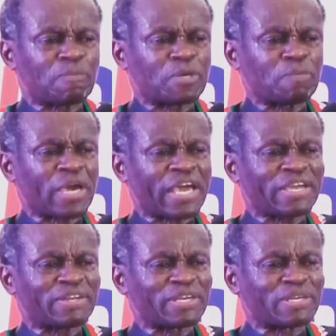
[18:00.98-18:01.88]
be
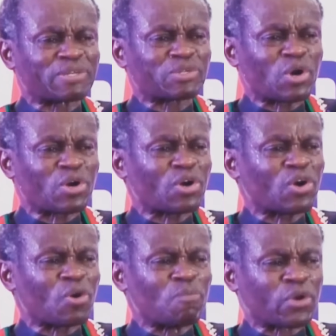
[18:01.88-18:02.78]
made in
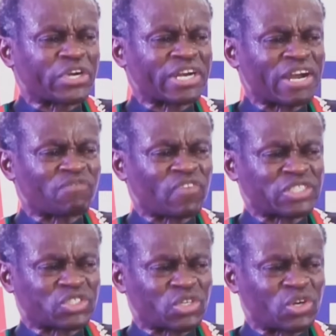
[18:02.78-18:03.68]
Togo, Burkina
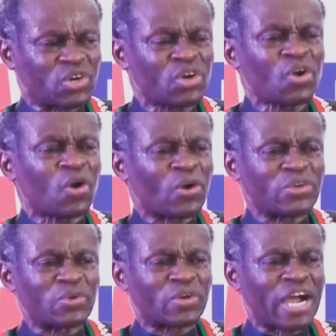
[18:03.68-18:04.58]
Faso, or
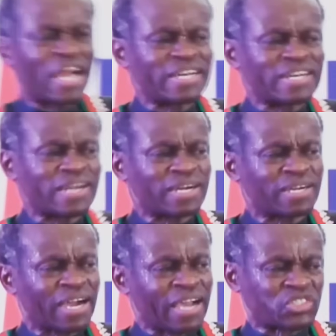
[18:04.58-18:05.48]
Uganda.
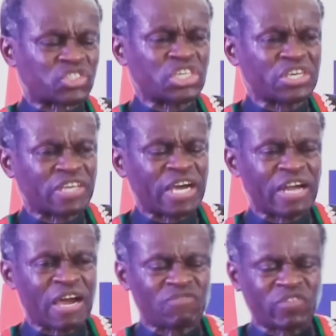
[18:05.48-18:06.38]
I see that
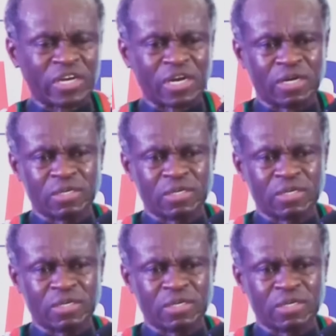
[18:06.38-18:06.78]
Africa.